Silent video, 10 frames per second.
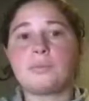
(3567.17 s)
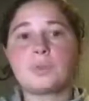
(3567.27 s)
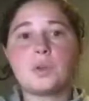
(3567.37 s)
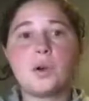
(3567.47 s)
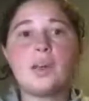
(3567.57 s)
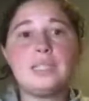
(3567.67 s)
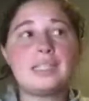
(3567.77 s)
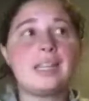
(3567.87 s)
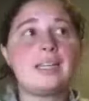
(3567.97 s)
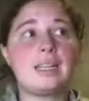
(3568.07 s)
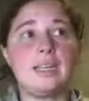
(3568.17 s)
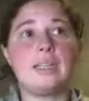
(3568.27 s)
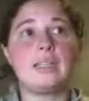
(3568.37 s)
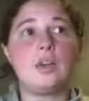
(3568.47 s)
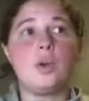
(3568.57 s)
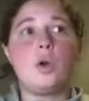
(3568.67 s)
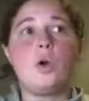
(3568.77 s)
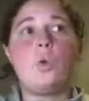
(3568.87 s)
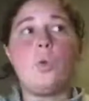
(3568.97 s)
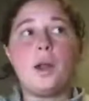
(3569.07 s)
So go ahead and take like
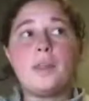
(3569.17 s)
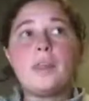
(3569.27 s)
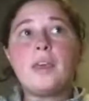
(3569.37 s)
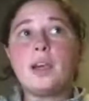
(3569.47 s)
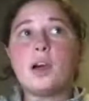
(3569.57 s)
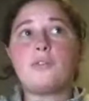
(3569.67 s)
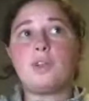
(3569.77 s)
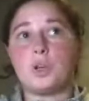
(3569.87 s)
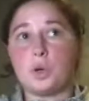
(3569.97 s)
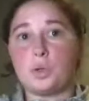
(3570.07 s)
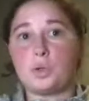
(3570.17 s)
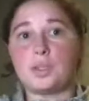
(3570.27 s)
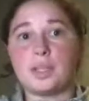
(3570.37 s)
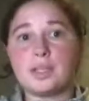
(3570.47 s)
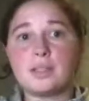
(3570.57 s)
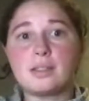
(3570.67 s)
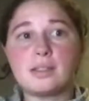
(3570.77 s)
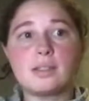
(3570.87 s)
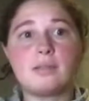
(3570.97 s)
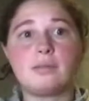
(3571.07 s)
one thing off your goals
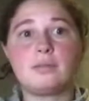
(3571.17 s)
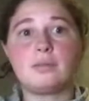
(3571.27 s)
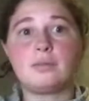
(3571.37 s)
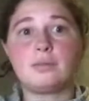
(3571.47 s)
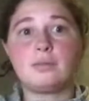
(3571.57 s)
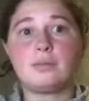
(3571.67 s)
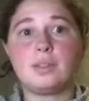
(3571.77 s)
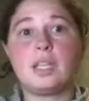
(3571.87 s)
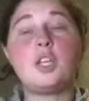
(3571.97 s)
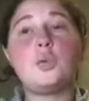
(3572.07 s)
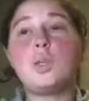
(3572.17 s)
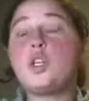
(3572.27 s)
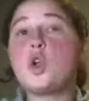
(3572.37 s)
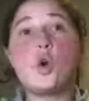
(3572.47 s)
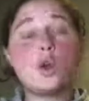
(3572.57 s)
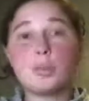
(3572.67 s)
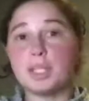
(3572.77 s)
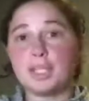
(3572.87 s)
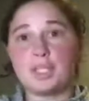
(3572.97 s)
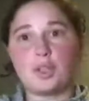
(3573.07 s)
list that you would
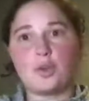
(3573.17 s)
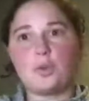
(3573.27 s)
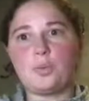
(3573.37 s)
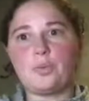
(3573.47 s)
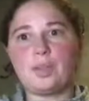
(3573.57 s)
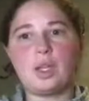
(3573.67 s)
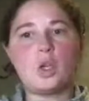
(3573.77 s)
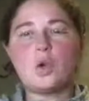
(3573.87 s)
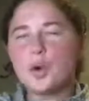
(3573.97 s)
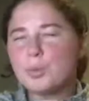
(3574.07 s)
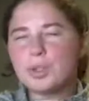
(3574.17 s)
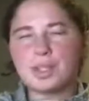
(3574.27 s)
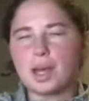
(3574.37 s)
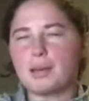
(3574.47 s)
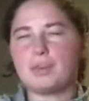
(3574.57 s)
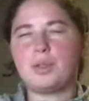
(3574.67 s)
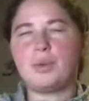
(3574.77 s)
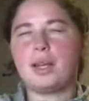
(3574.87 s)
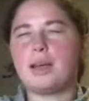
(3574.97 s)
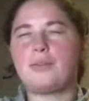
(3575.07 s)
normally do in normal times. You
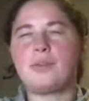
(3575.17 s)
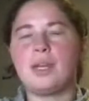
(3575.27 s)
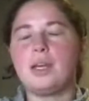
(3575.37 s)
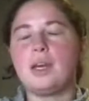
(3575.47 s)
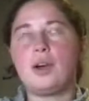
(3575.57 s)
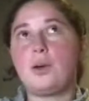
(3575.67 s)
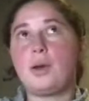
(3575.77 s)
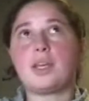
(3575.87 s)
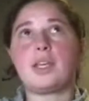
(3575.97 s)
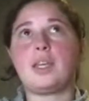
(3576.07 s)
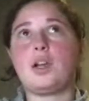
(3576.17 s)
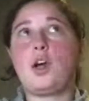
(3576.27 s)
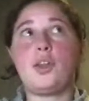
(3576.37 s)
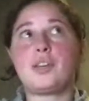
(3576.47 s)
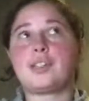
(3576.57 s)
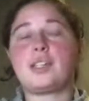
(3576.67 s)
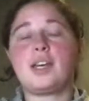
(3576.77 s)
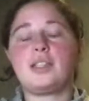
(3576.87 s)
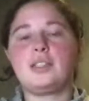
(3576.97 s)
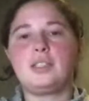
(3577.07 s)
would have, oh, I could get all this
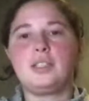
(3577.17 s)
done.